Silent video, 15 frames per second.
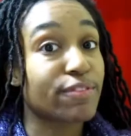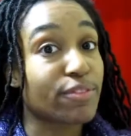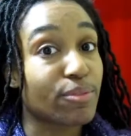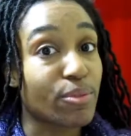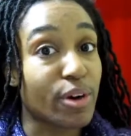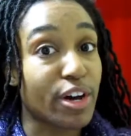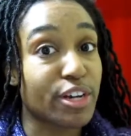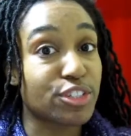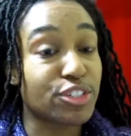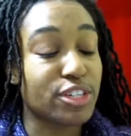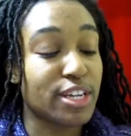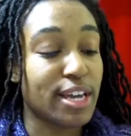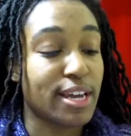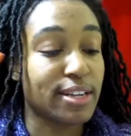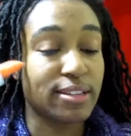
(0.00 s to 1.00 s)
100
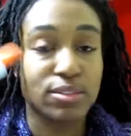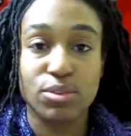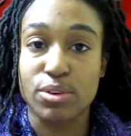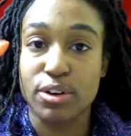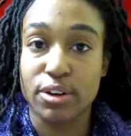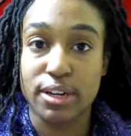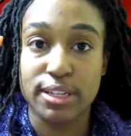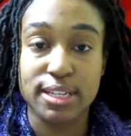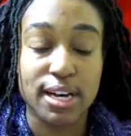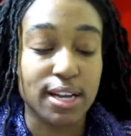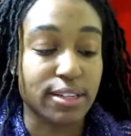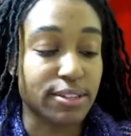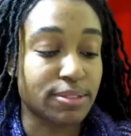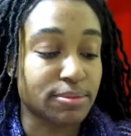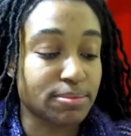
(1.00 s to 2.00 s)
yen or
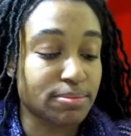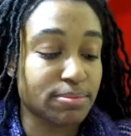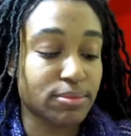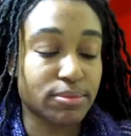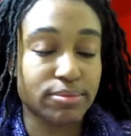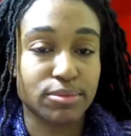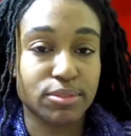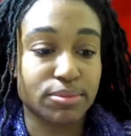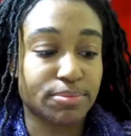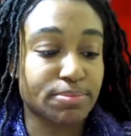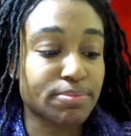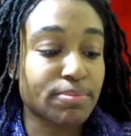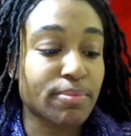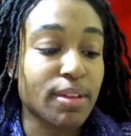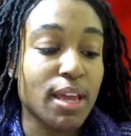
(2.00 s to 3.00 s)
$1,
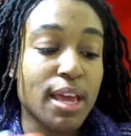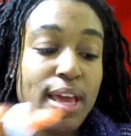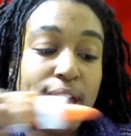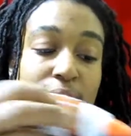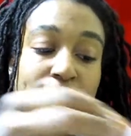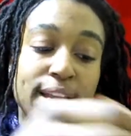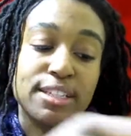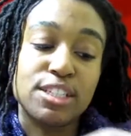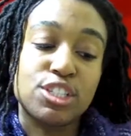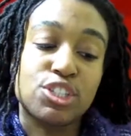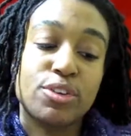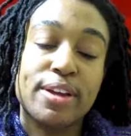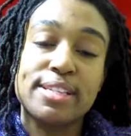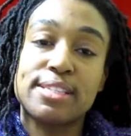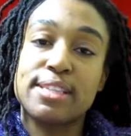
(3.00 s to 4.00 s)
and I just
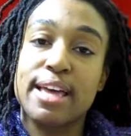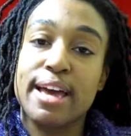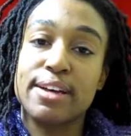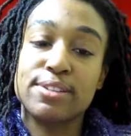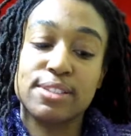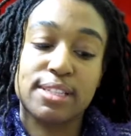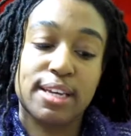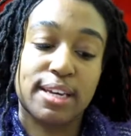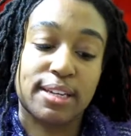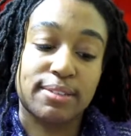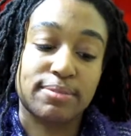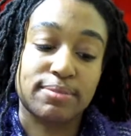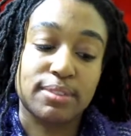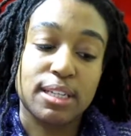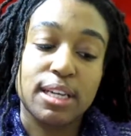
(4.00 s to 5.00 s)
traced the outside.
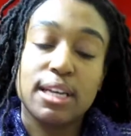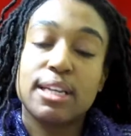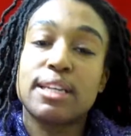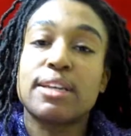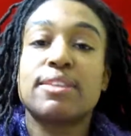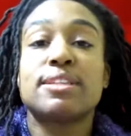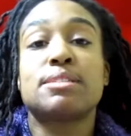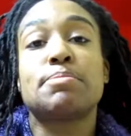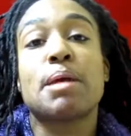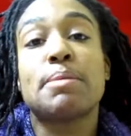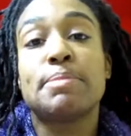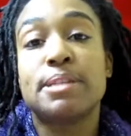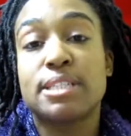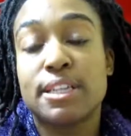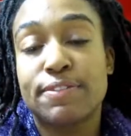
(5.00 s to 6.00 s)
Now, this may
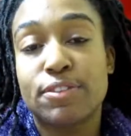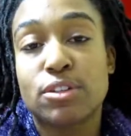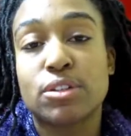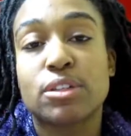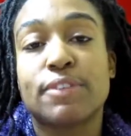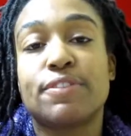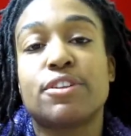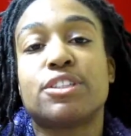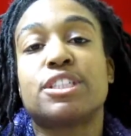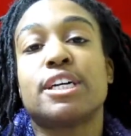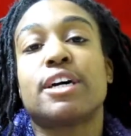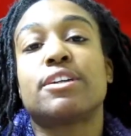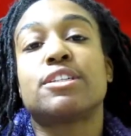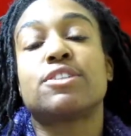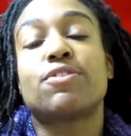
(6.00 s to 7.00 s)
be difficult if your
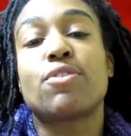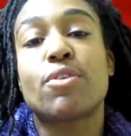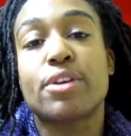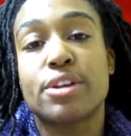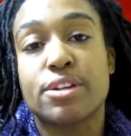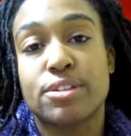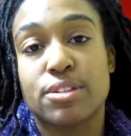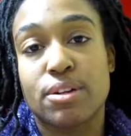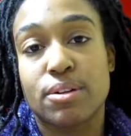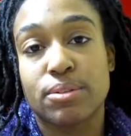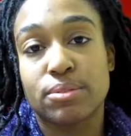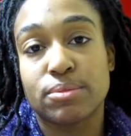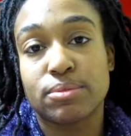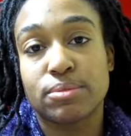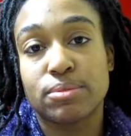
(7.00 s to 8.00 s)
child is 4 years old.
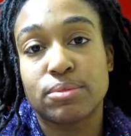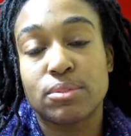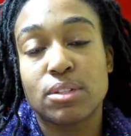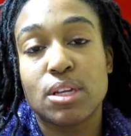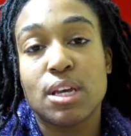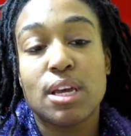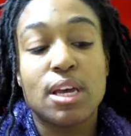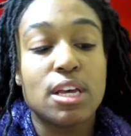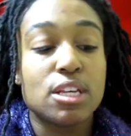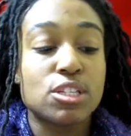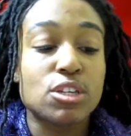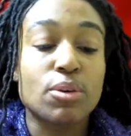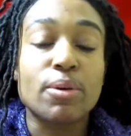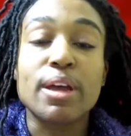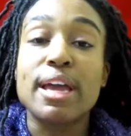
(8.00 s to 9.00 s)

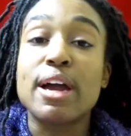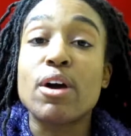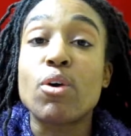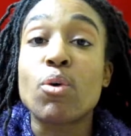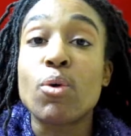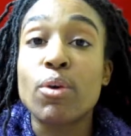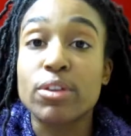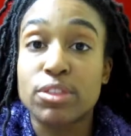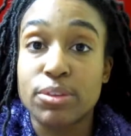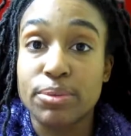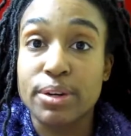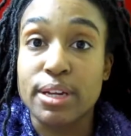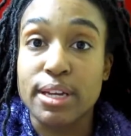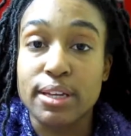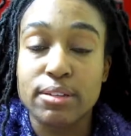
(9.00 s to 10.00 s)
Or
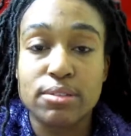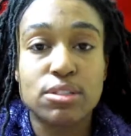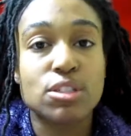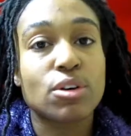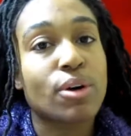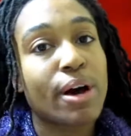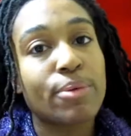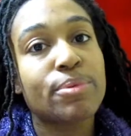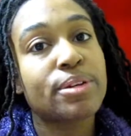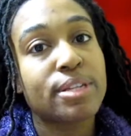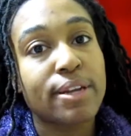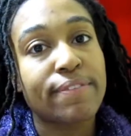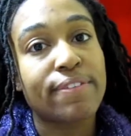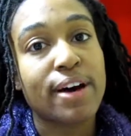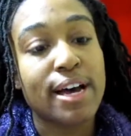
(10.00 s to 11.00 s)
3. So I wouldn't
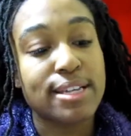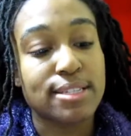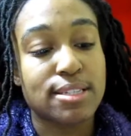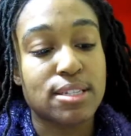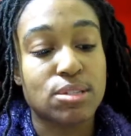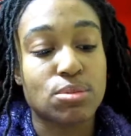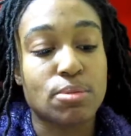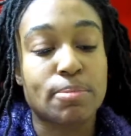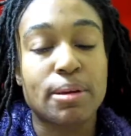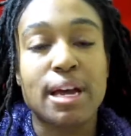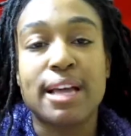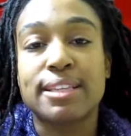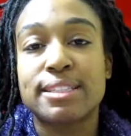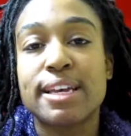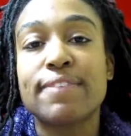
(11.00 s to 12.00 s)
advise this one, but I
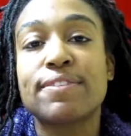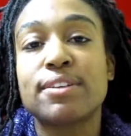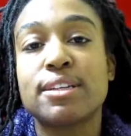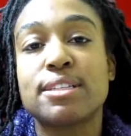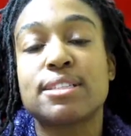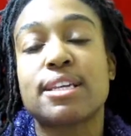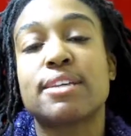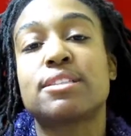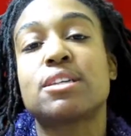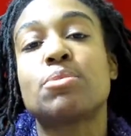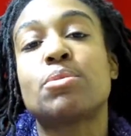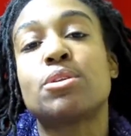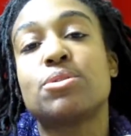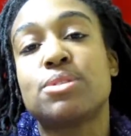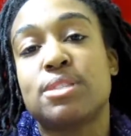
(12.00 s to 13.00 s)
definitely say
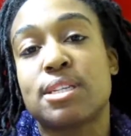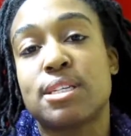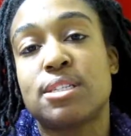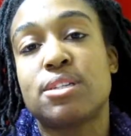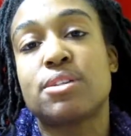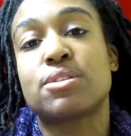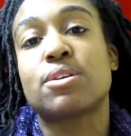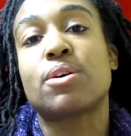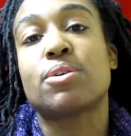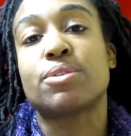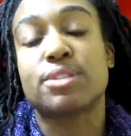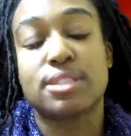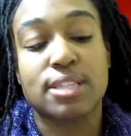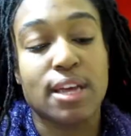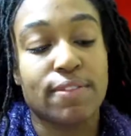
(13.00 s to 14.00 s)
someone who's 6 years old or
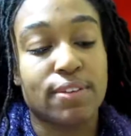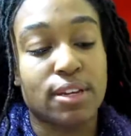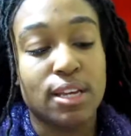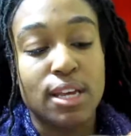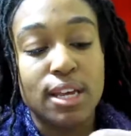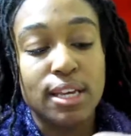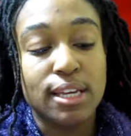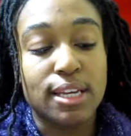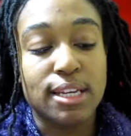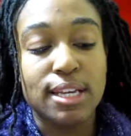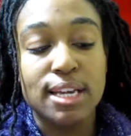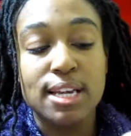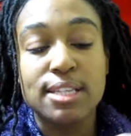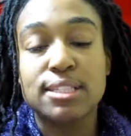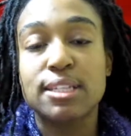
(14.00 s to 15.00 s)
7 can
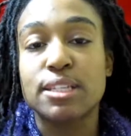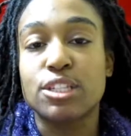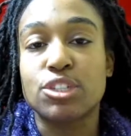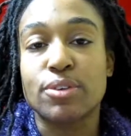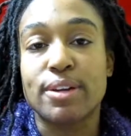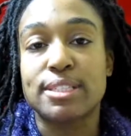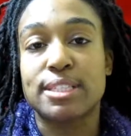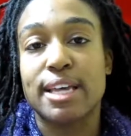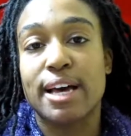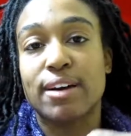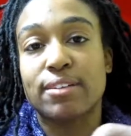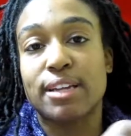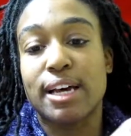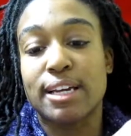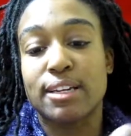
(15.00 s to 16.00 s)
easily trace the
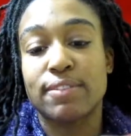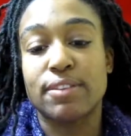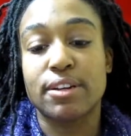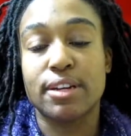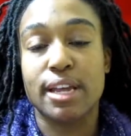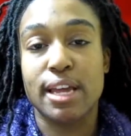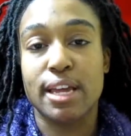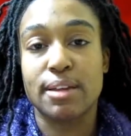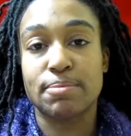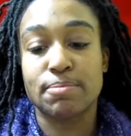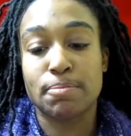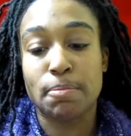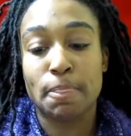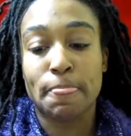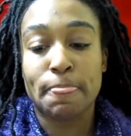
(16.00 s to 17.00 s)
outline of their name.
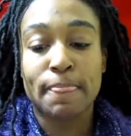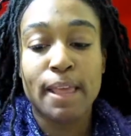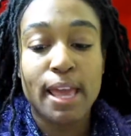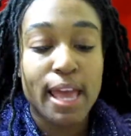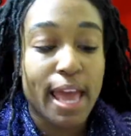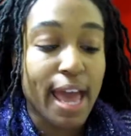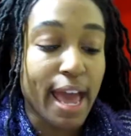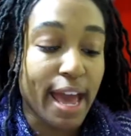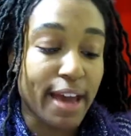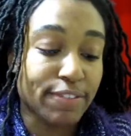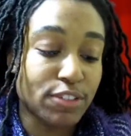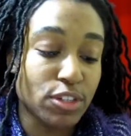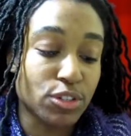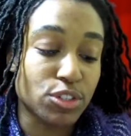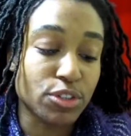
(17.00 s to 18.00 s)
After
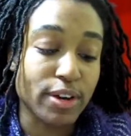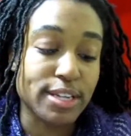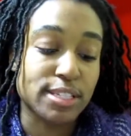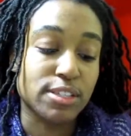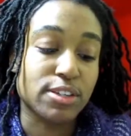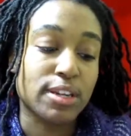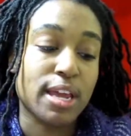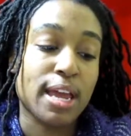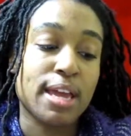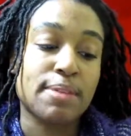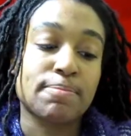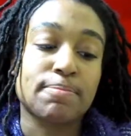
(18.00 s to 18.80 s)
you trace your name,